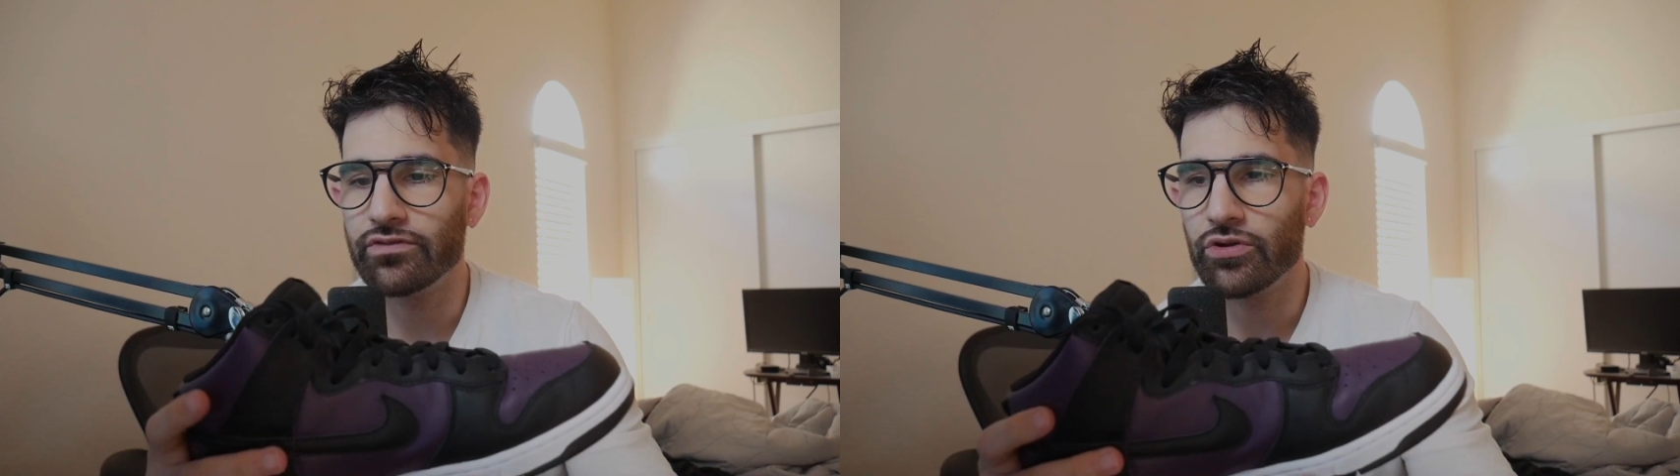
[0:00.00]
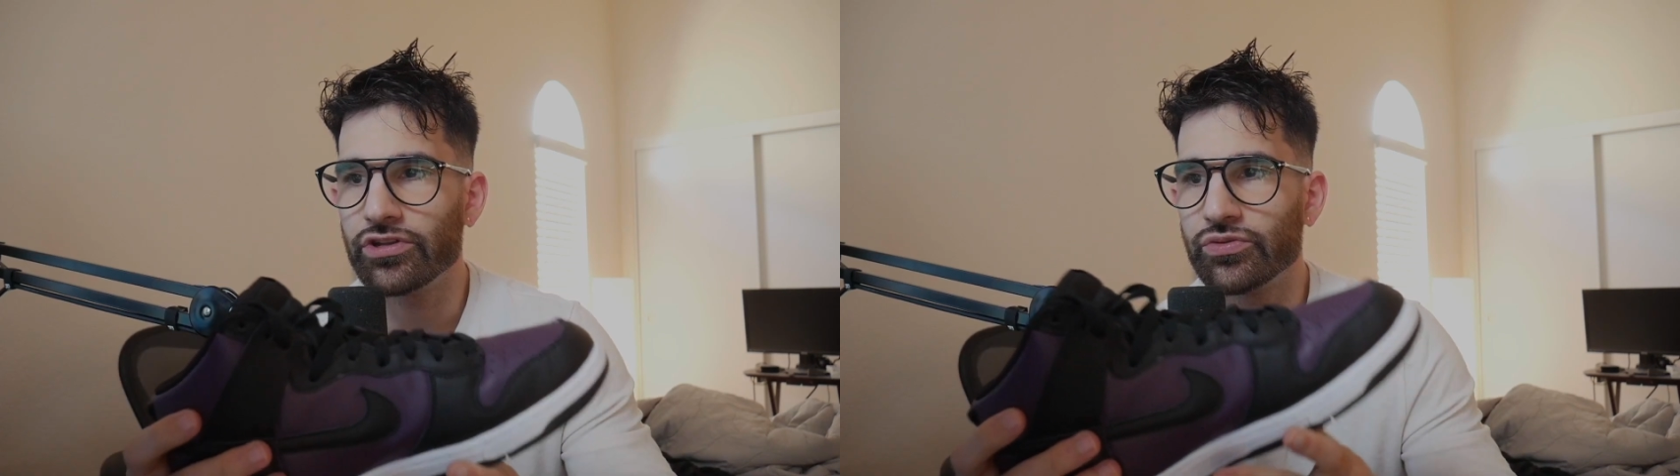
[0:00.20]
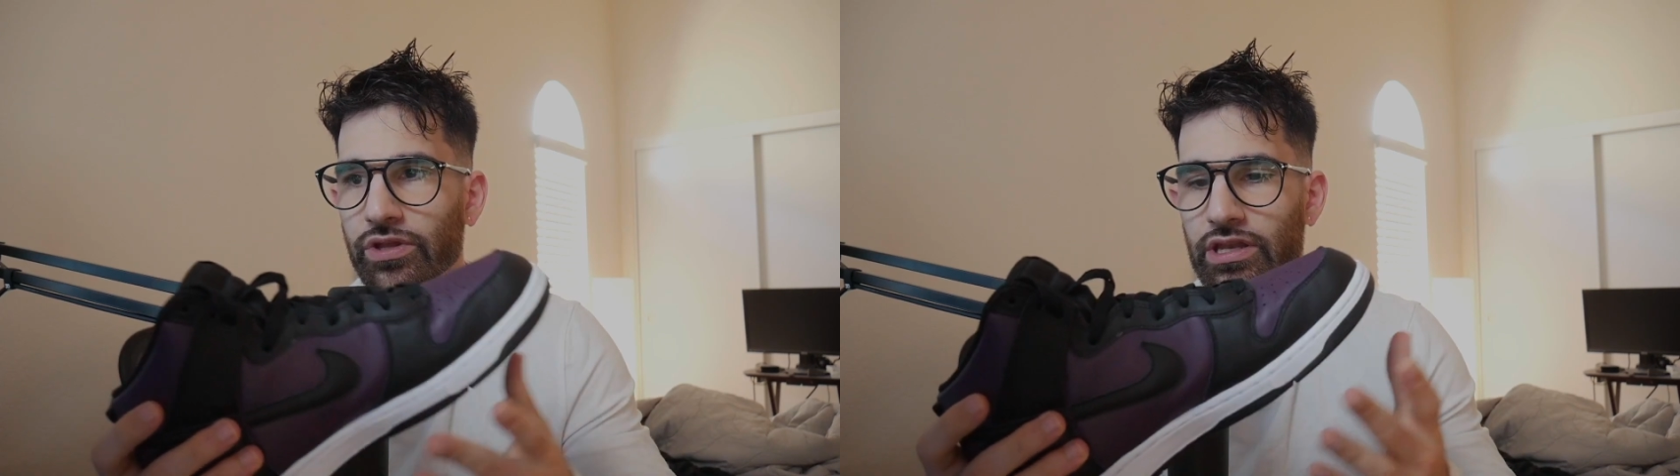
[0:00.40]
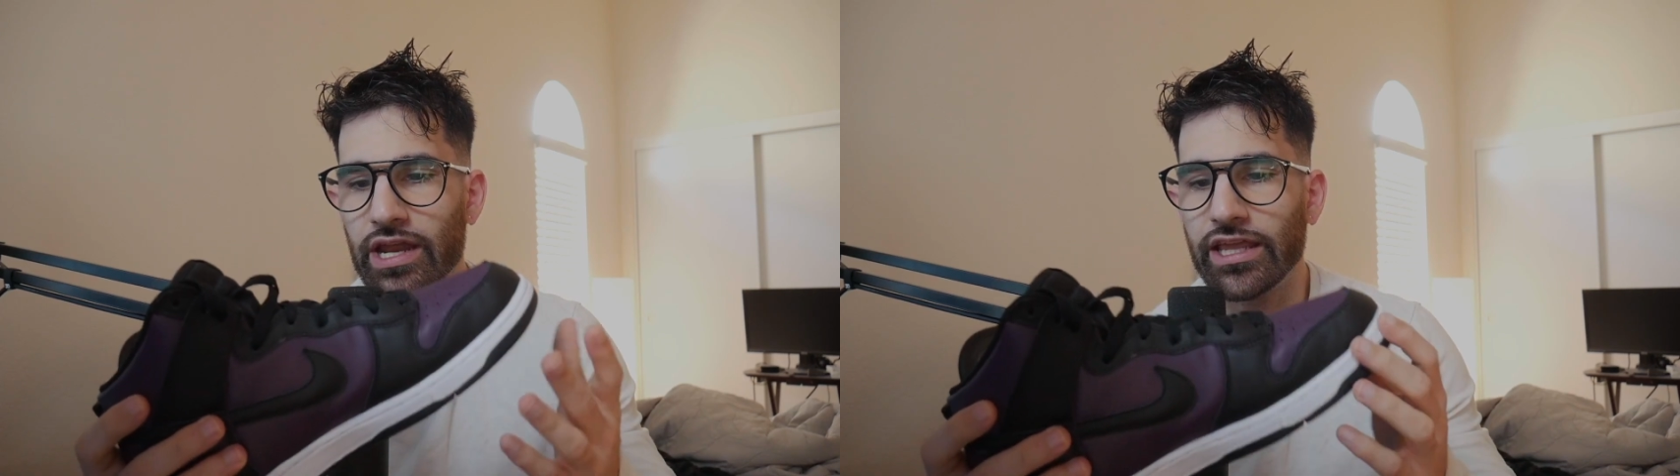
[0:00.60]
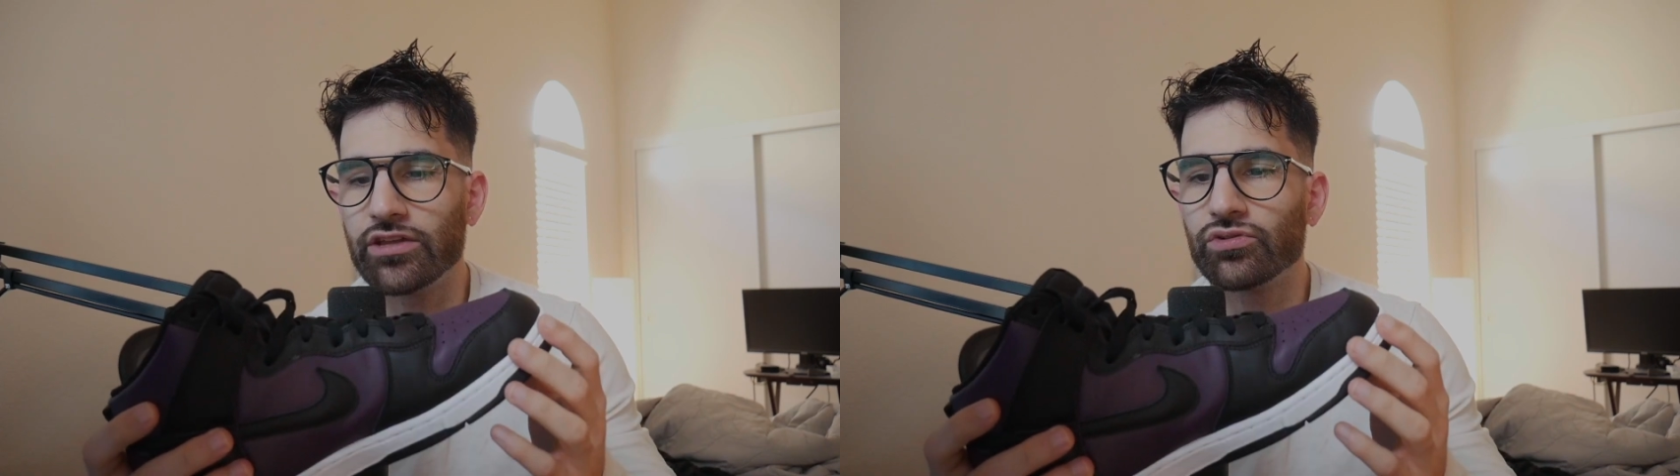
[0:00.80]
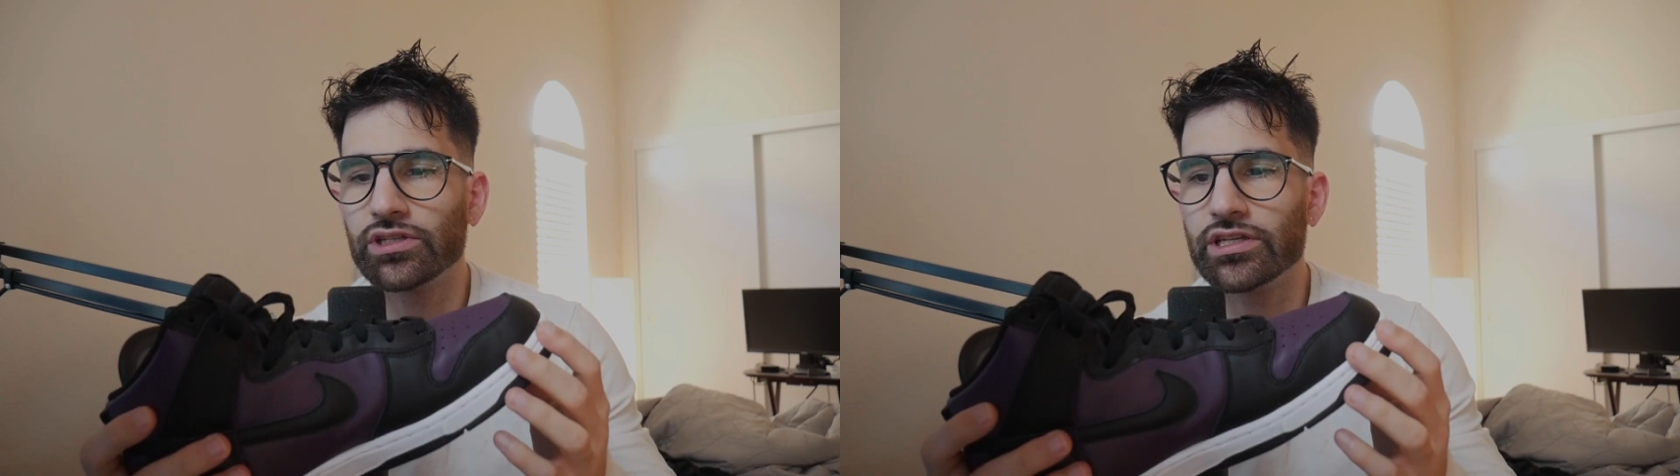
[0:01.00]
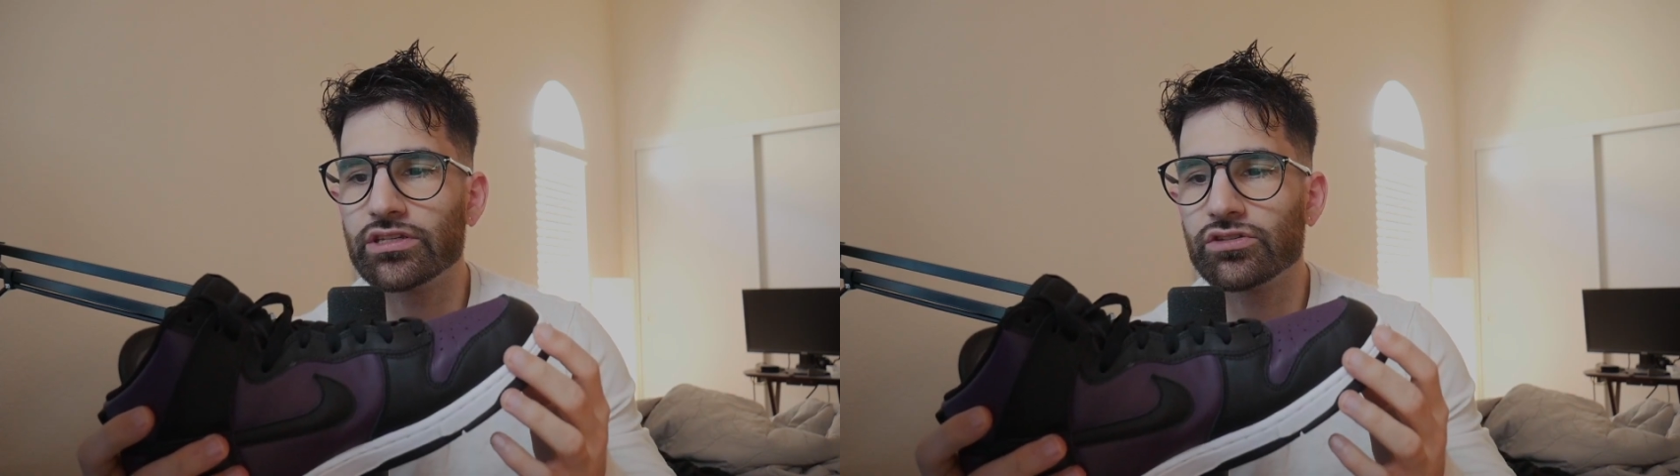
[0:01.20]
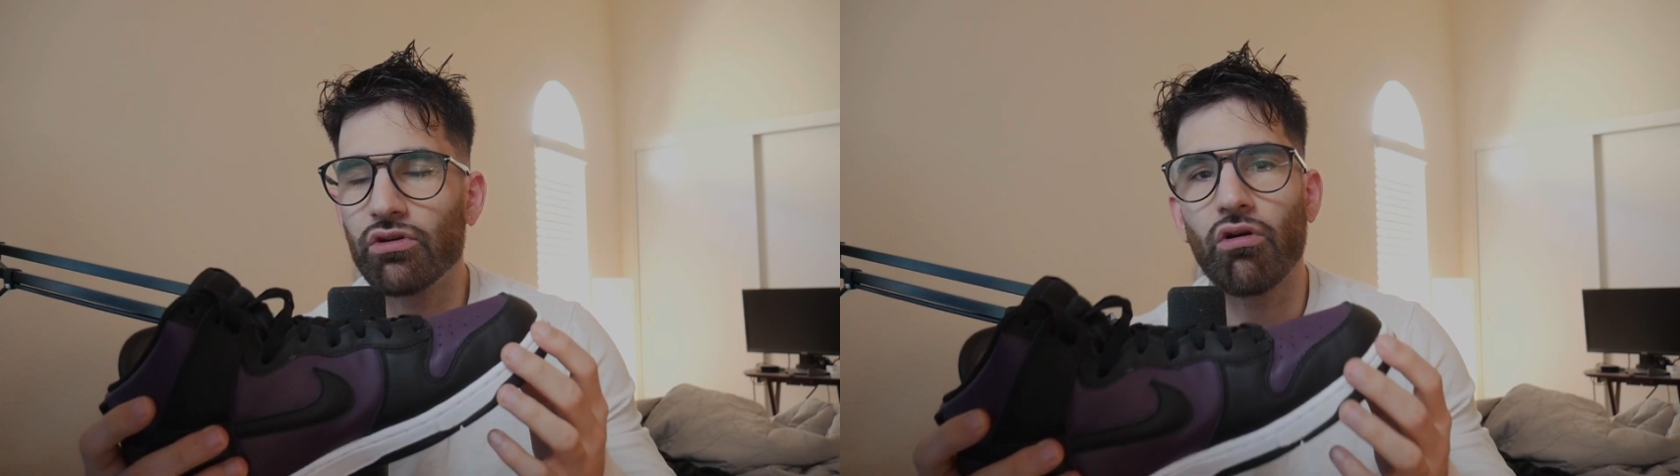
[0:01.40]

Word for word: noticed with Nike releases